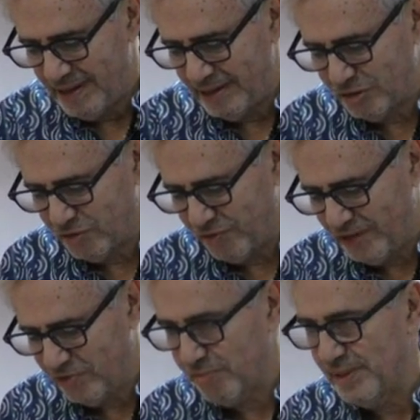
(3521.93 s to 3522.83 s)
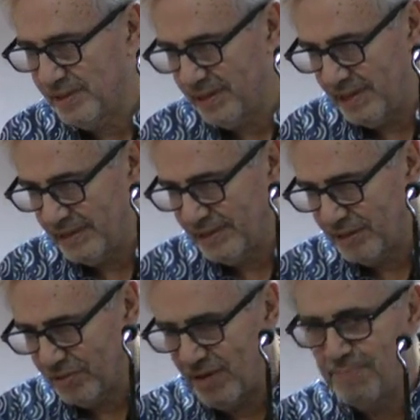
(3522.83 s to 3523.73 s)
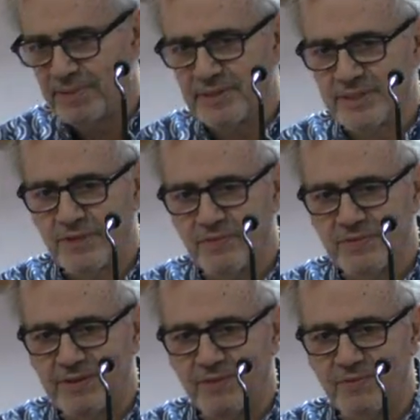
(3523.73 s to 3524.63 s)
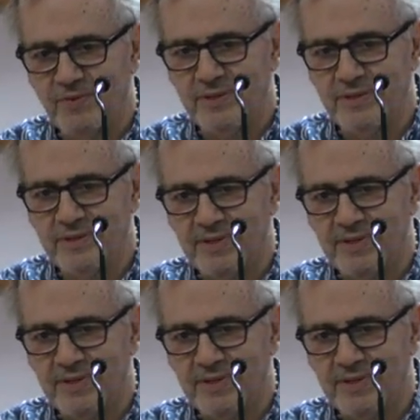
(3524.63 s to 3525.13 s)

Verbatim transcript: estrangement, a, a discrepancy of different